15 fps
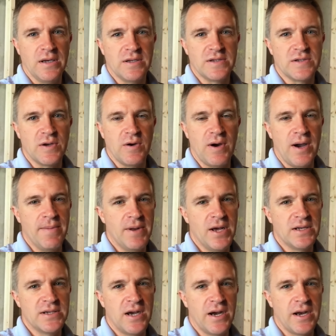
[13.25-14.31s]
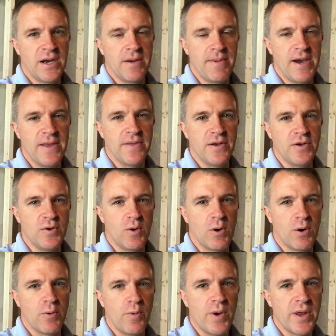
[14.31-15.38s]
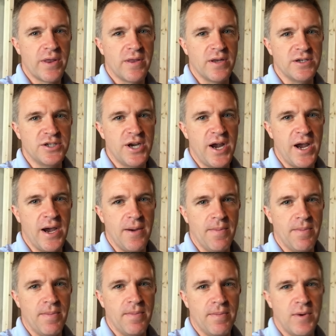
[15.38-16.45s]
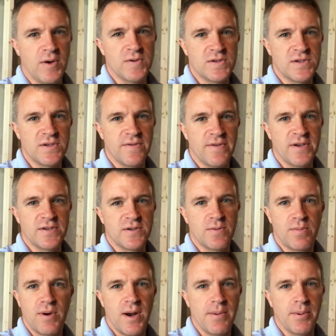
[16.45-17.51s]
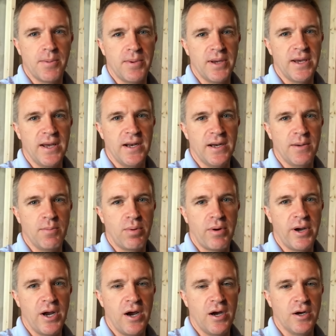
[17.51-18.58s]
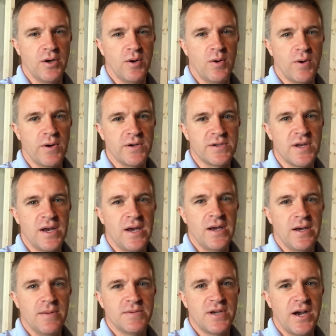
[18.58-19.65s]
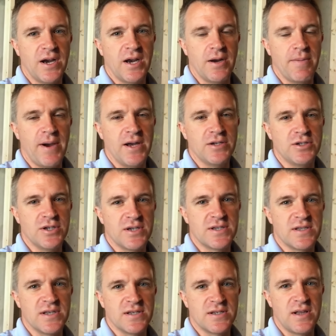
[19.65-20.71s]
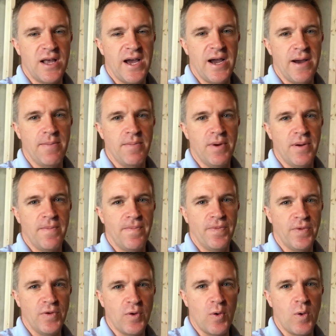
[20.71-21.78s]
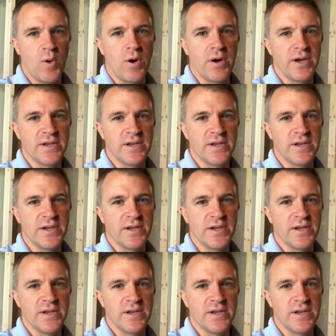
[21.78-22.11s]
So I'm not talking about the door with the jamb. Most of us are probably getting pre-hung doors. I'm talking about just the slab door